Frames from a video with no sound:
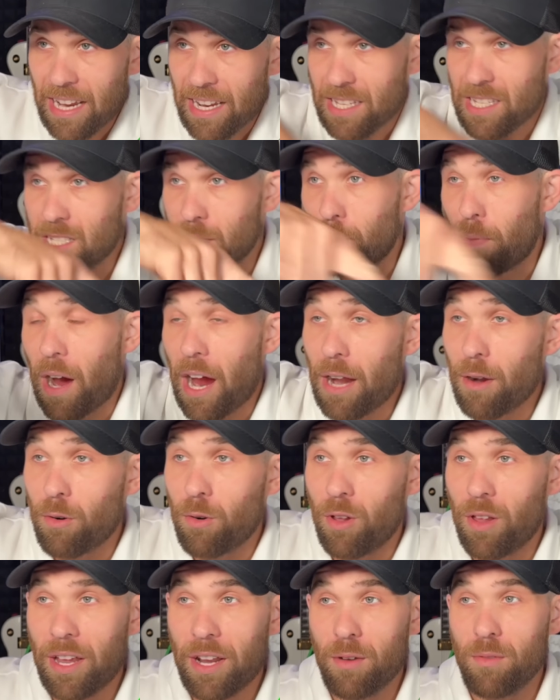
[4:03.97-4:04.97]
a
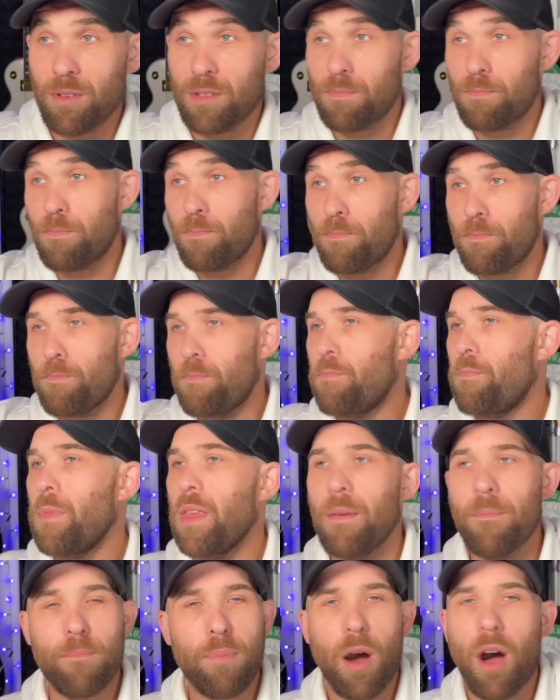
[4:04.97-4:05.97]
spiral, and it was
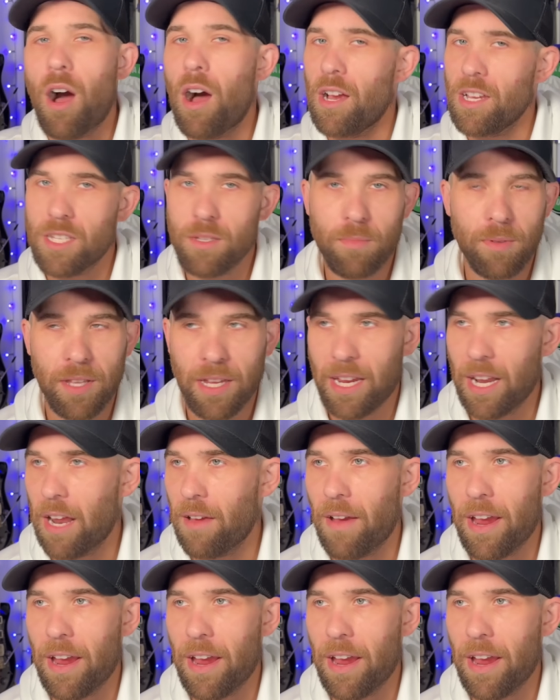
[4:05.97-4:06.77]
impossible to get out.